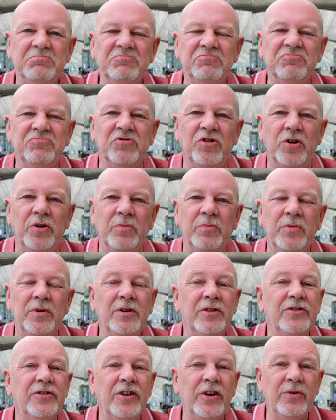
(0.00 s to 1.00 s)
room,
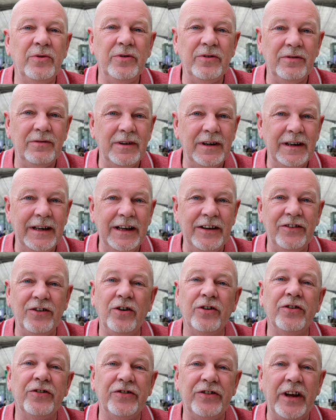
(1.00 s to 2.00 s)
so it's
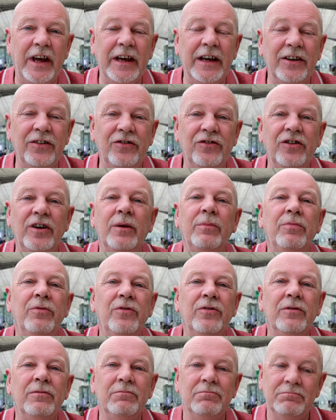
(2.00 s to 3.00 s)
got to stay in
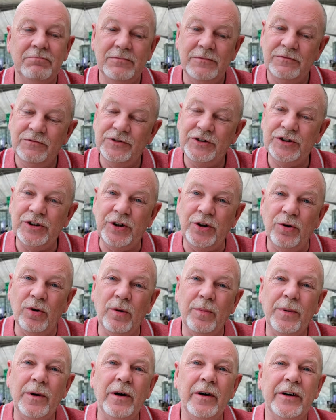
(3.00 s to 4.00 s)
Jib's
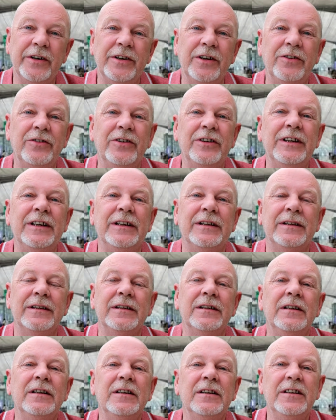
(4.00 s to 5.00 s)
secure parking underneath.
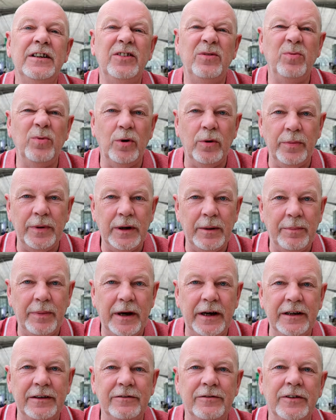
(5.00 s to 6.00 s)
This will be a
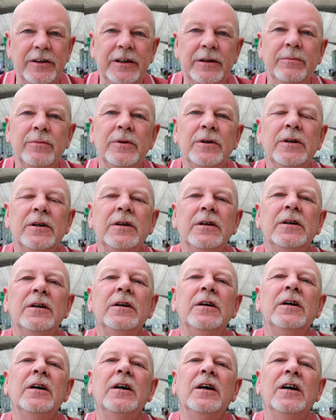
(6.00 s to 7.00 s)
pain for him.
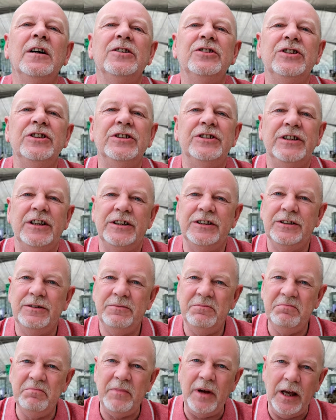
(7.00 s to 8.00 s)
And she says,
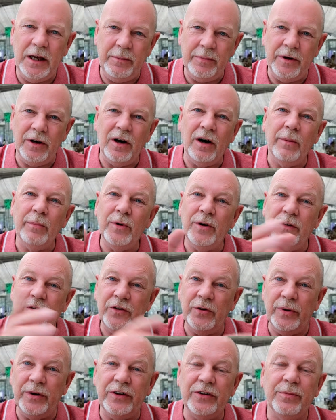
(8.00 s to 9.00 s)
maybe I'll move
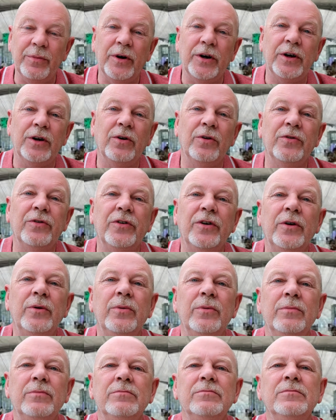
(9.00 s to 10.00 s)
you into my condo.
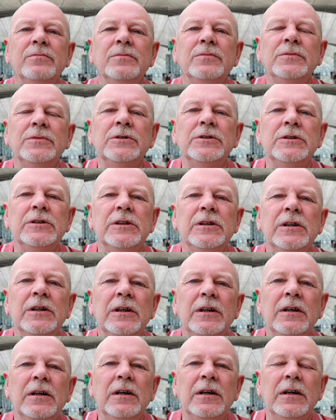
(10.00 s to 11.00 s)

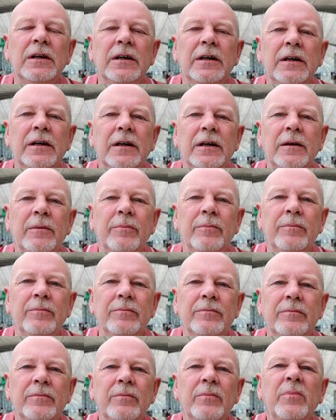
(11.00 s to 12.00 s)

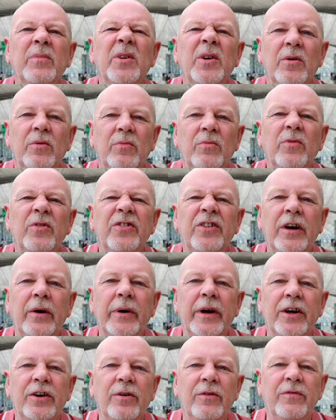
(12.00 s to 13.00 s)
But we'll see how
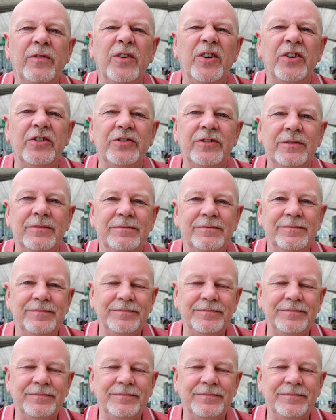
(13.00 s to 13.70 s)
we get on first.